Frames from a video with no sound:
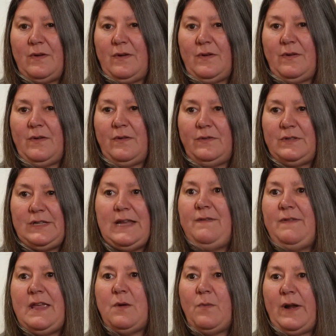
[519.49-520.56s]
on
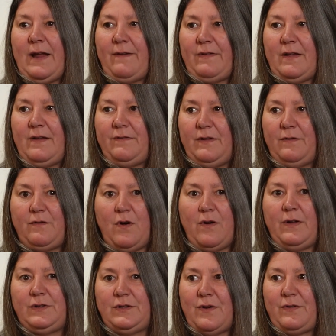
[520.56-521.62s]
TV or whatever, if they've
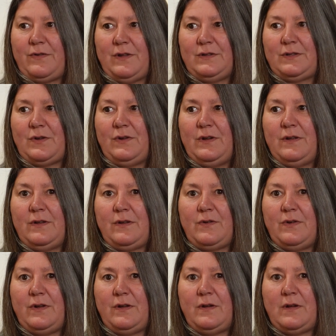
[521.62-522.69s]
got a dog that's going
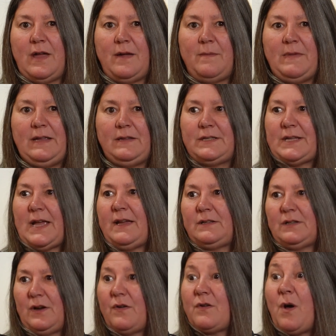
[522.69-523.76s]
to
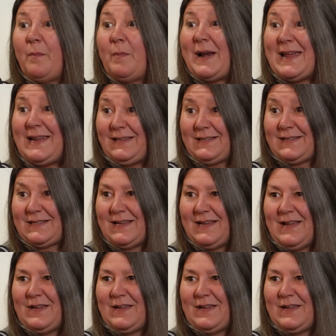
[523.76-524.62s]
incite a lot of complaints.